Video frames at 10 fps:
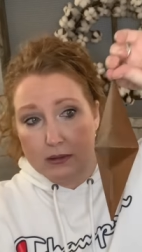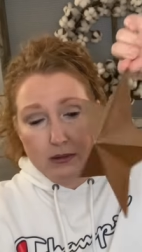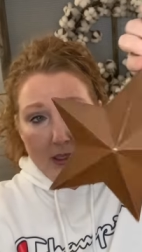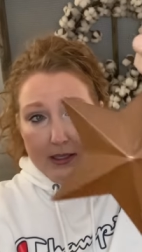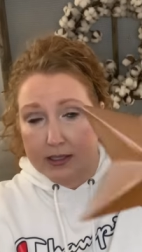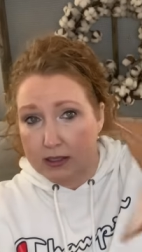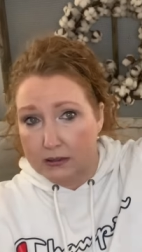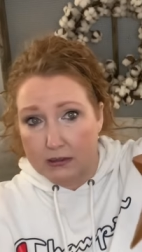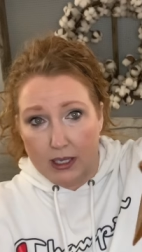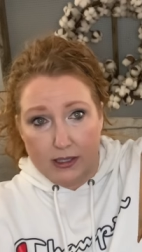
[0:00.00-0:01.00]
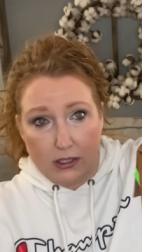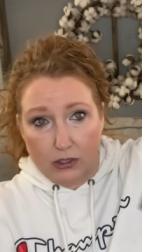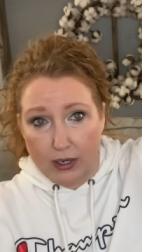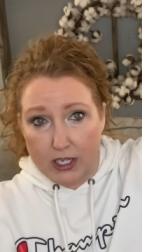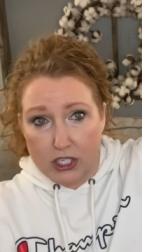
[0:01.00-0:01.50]
it's still, it's in
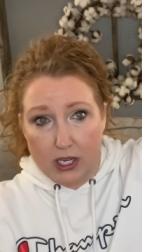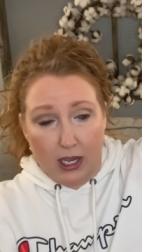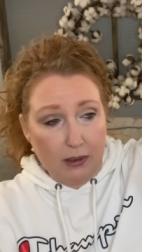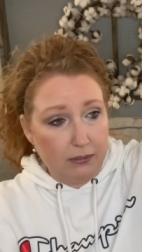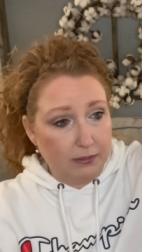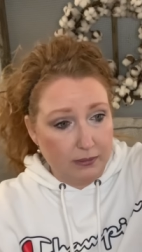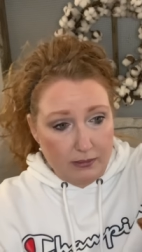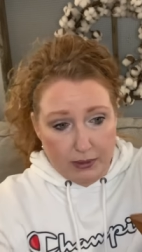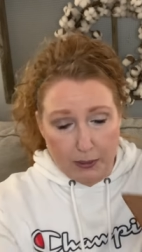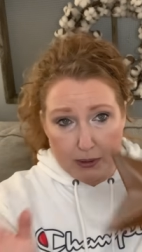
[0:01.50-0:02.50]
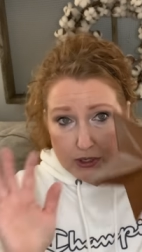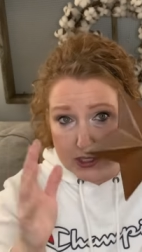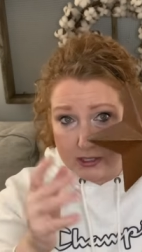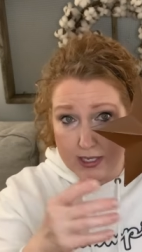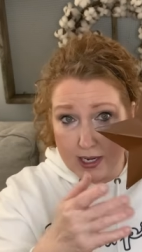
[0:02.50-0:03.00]
great shape. People are
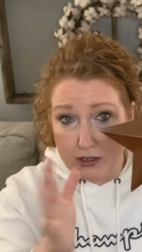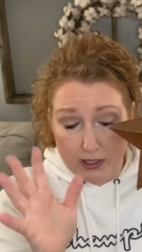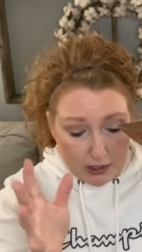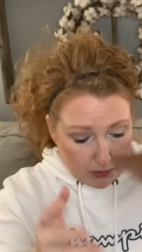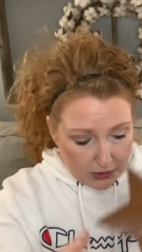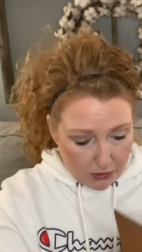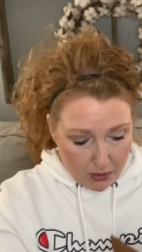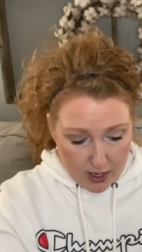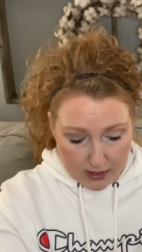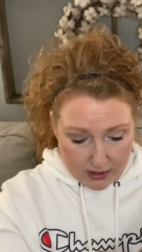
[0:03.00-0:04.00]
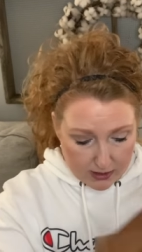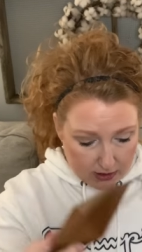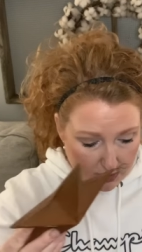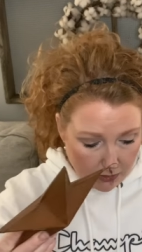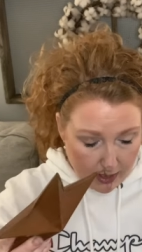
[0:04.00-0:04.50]
still decorating with the rust,
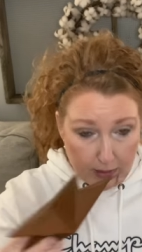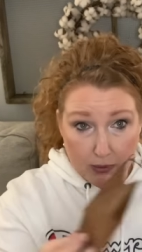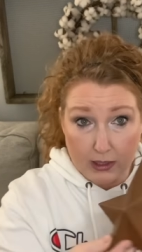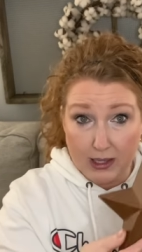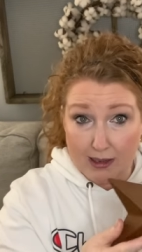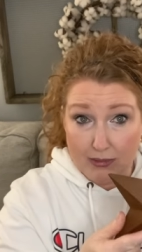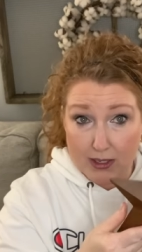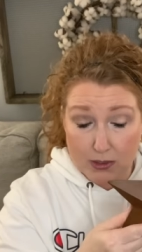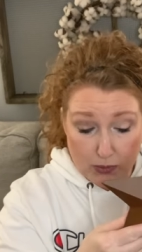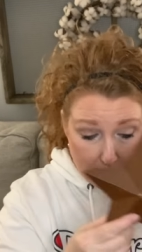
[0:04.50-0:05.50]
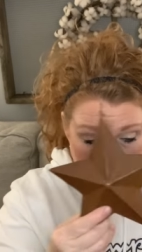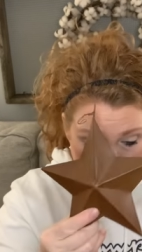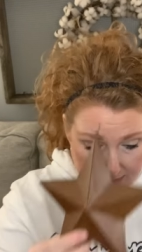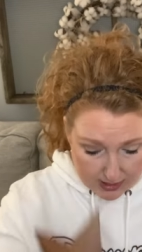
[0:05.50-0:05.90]
so I would leave this one as